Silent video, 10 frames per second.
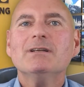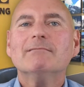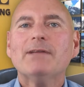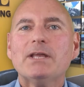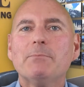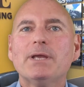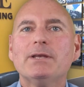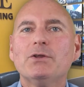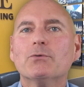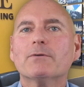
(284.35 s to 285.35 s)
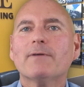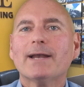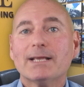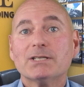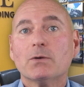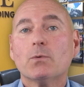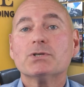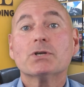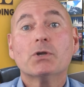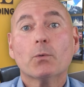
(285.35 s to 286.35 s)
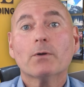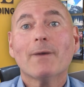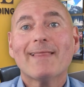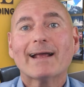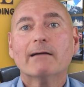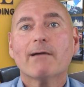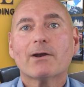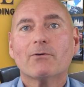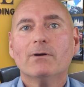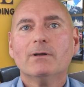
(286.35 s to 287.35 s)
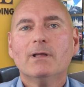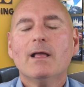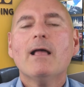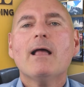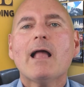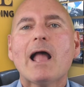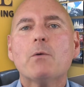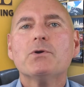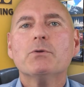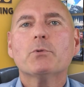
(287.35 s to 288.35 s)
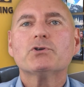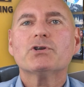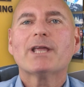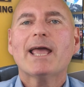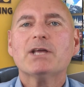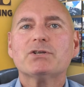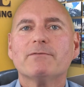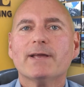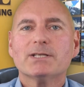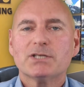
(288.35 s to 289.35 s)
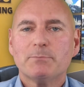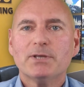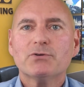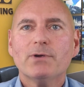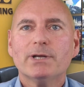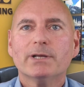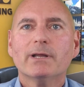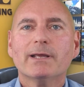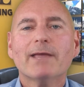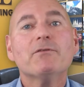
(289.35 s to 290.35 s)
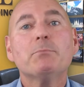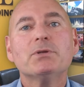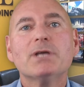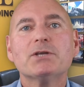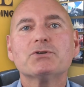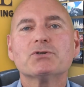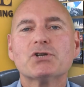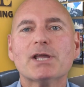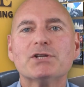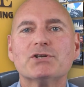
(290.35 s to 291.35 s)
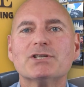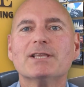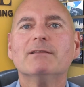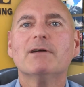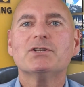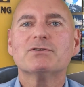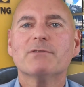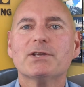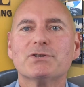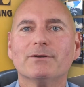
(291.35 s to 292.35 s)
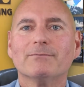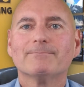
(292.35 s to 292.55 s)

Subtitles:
a lien mean your financing was secured by that collateral? How will your merchant cash advances be treated given potential changes in the legislation?